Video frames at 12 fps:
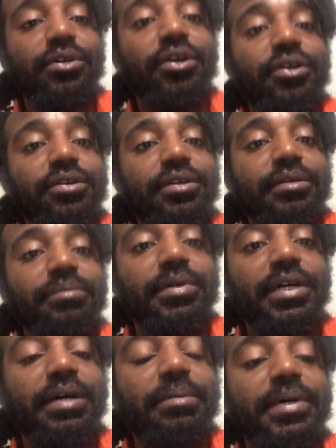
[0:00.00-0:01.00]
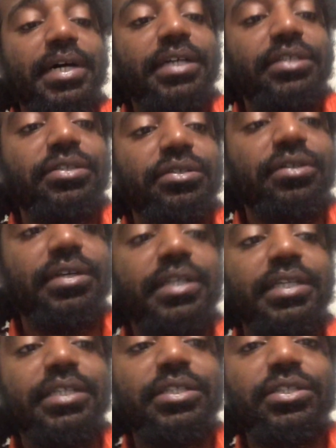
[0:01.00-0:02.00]
her and become a hunter.
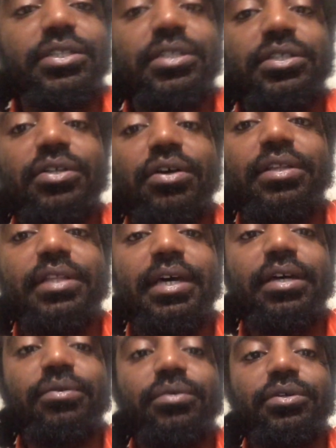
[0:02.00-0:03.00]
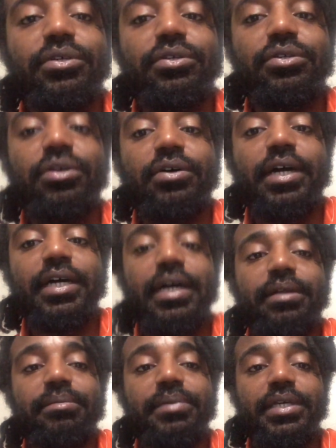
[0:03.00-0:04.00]
And he's just all like, well, you know, I
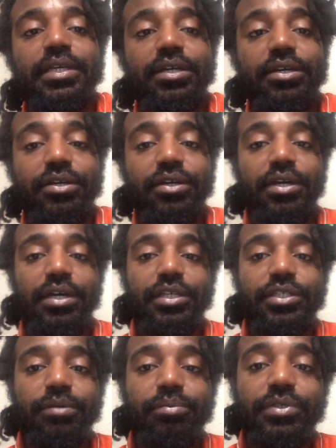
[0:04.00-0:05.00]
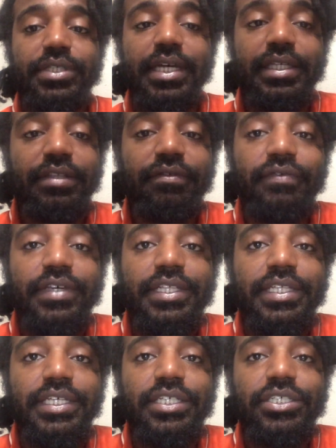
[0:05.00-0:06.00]
gotta be here to protect the
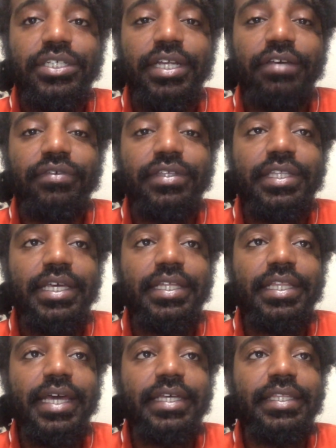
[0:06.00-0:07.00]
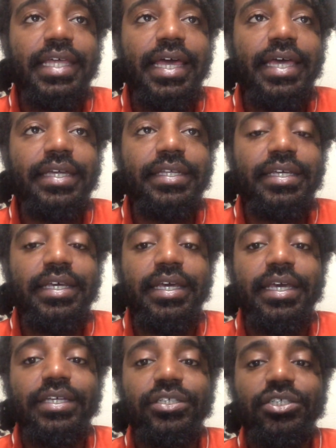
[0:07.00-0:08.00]
village and everything like that.
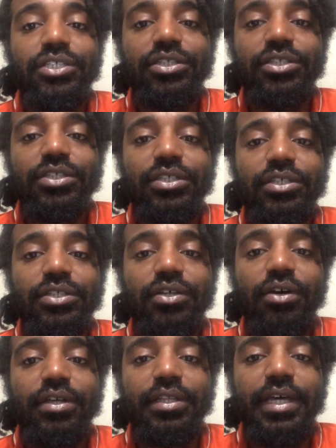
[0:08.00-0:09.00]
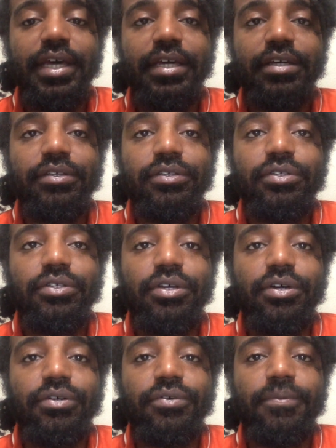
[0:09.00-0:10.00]
And she's just all like, you
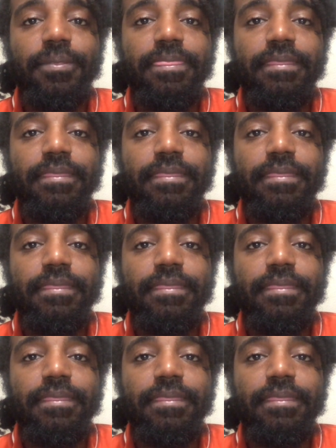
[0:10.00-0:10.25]
know,